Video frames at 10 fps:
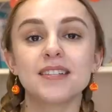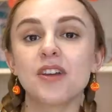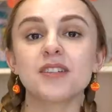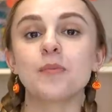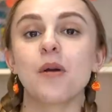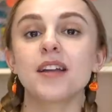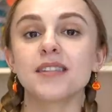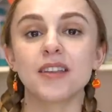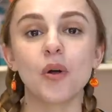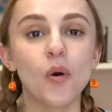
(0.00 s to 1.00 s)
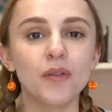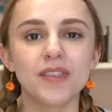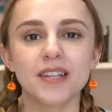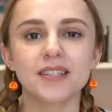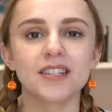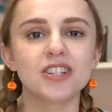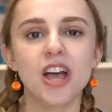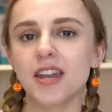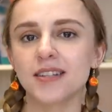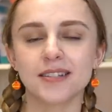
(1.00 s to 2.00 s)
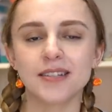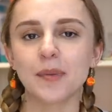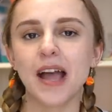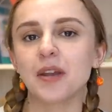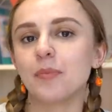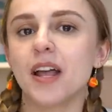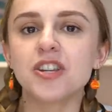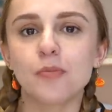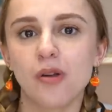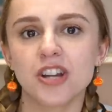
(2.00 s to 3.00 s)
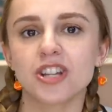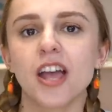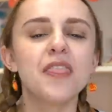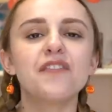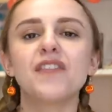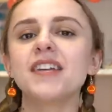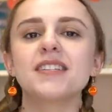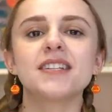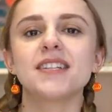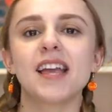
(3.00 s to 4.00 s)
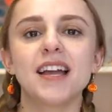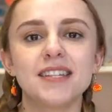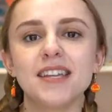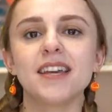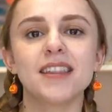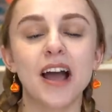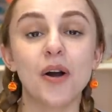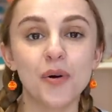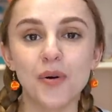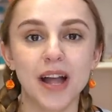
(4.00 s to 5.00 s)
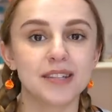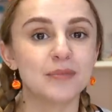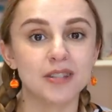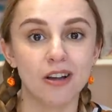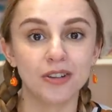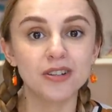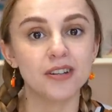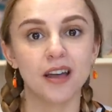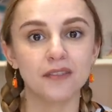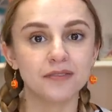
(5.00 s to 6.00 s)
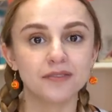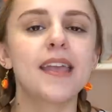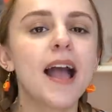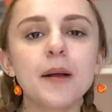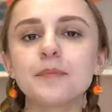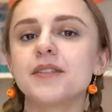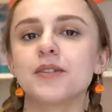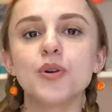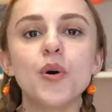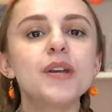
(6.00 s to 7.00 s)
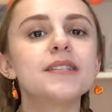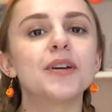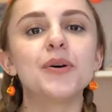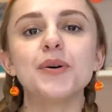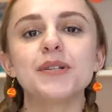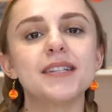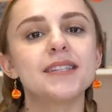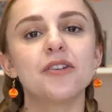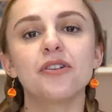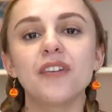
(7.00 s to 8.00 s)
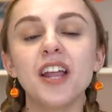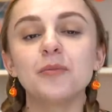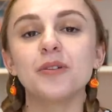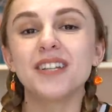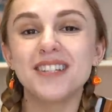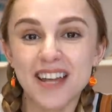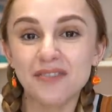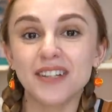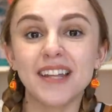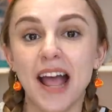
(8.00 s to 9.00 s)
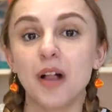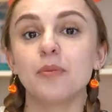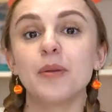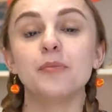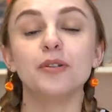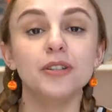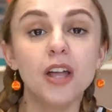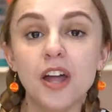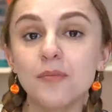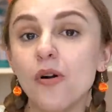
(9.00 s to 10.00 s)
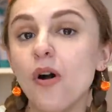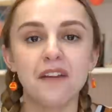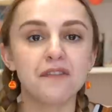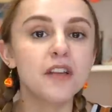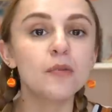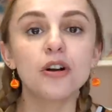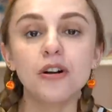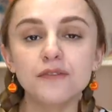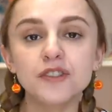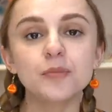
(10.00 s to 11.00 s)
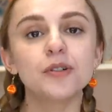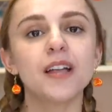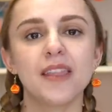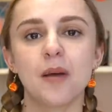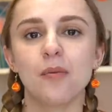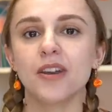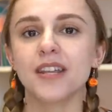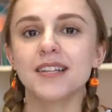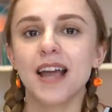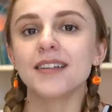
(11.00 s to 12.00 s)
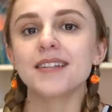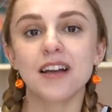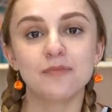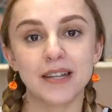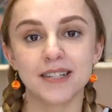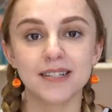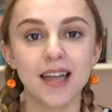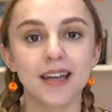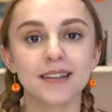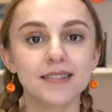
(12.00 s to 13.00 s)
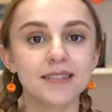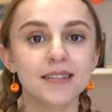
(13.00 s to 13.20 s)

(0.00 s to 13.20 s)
It's not surprising that all of this can turn to some kind of pleasure pressure that feeds into the idea that our orgasms aren't good enough. The apps and toys and courses that are available can definitely help people learn more and feel more comfortable in their bodies and have better sex.